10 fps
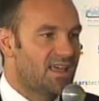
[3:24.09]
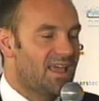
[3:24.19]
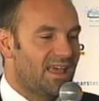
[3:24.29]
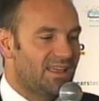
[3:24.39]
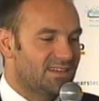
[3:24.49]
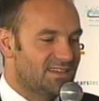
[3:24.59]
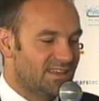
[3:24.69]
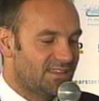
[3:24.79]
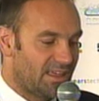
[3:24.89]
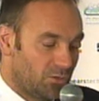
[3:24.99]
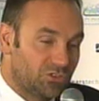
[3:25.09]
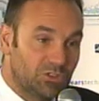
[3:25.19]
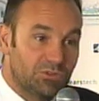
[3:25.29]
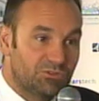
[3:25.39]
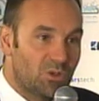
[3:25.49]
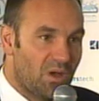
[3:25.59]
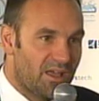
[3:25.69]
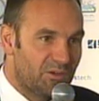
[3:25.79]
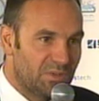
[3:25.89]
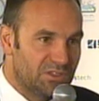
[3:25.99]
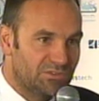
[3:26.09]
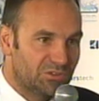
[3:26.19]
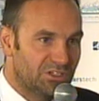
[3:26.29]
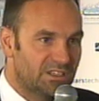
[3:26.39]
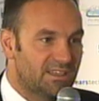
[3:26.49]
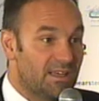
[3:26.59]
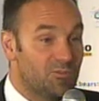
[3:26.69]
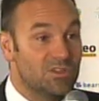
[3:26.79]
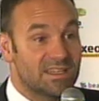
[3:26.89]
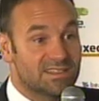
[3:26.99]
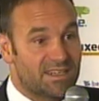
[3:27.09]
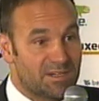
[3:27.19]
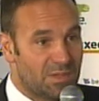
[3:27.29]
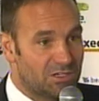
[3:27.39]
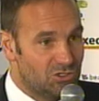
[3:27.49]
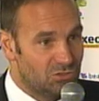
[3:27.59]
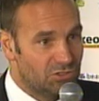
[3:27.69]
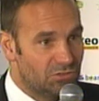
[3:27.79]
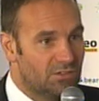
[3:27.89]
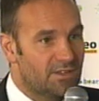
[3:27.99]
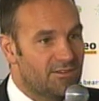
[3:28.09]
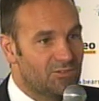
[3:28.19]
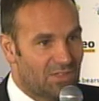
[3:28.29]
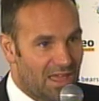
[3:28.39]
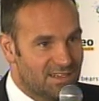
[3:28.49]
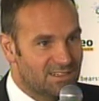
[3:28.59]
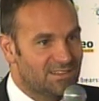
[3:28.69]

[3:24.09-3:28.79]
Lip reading: And that also will require a bunch of work. I'm really excited about Juju for that.